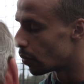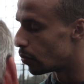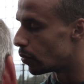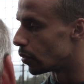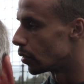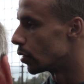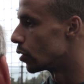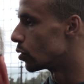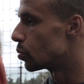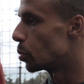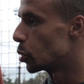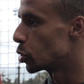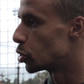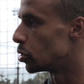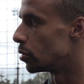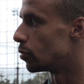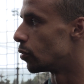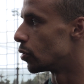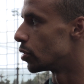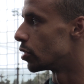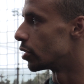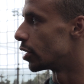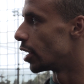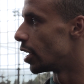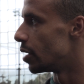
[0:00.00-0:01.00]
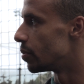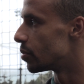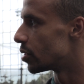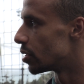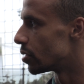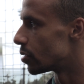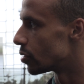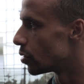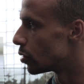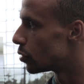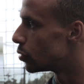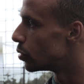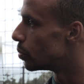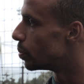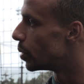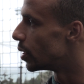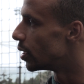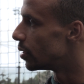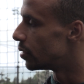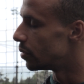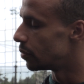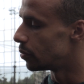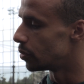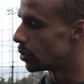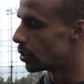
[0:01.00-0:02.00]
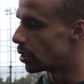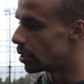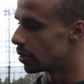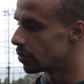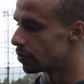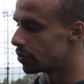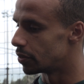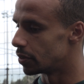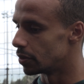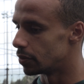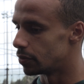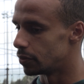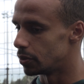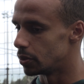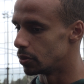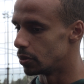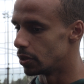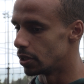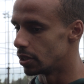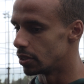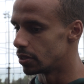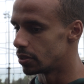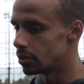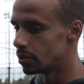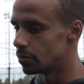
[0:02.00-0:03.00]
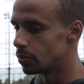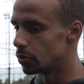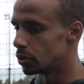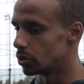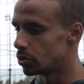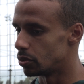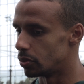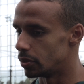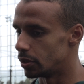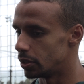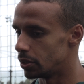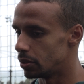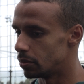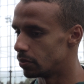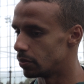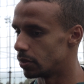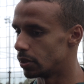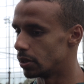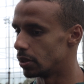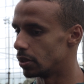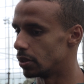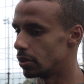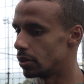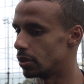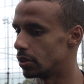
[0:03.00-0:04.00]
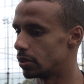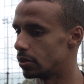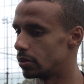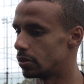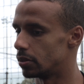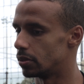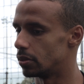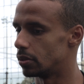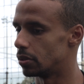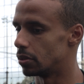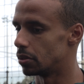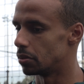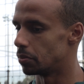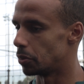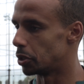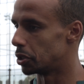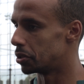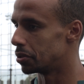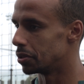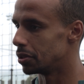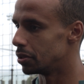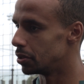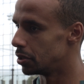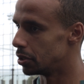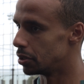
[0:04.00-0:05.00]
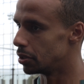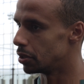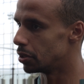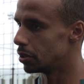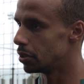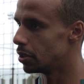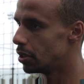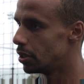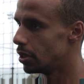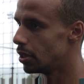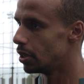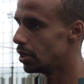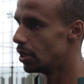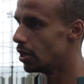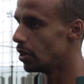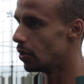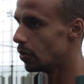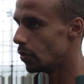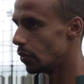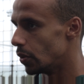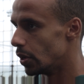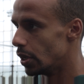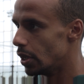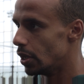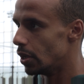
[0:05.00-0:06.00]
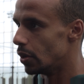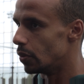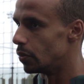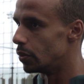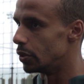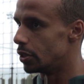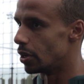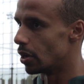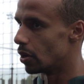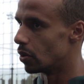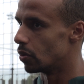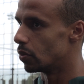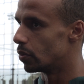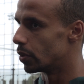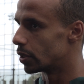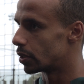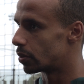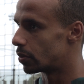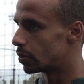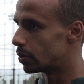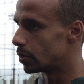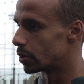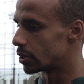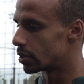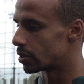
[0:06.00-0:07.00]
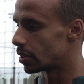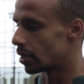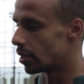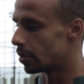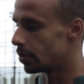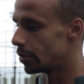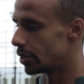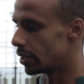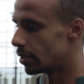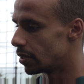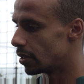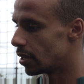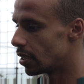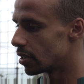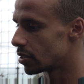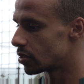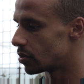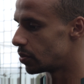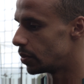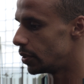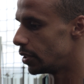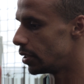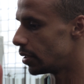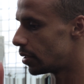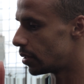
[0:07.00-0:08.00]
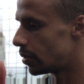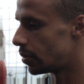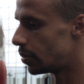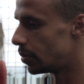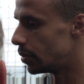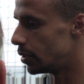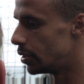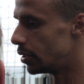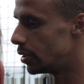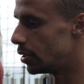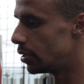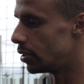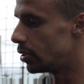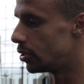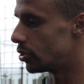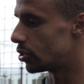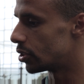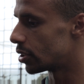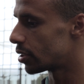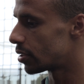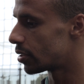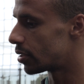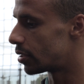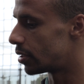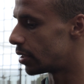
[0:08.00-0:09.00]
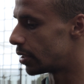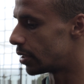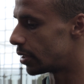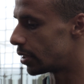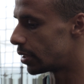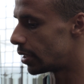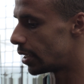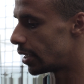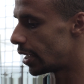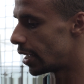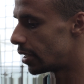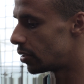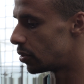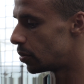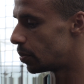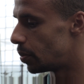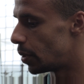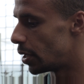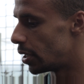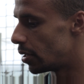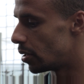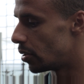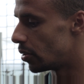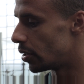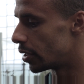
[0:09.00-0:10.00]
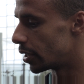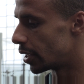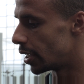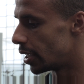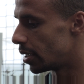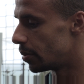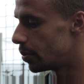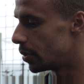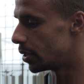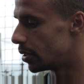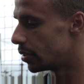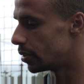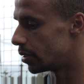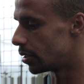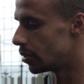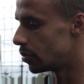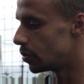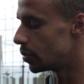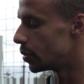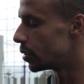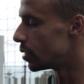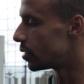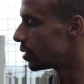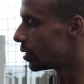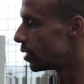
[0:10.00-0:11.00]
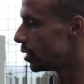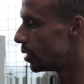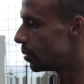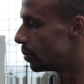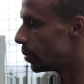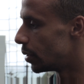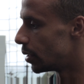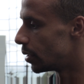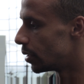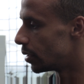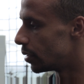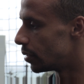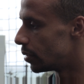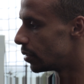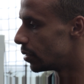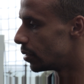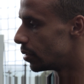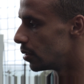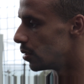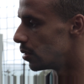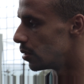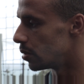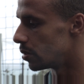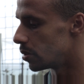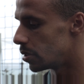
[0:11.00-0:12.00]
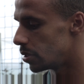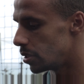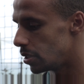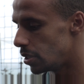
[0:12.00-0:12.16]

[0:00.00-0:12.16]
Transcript: I think especially for the games, it's not too bad if you have a few days in between, but mentally, we know what was coming last week. We just had to play our game, and then we'll see. But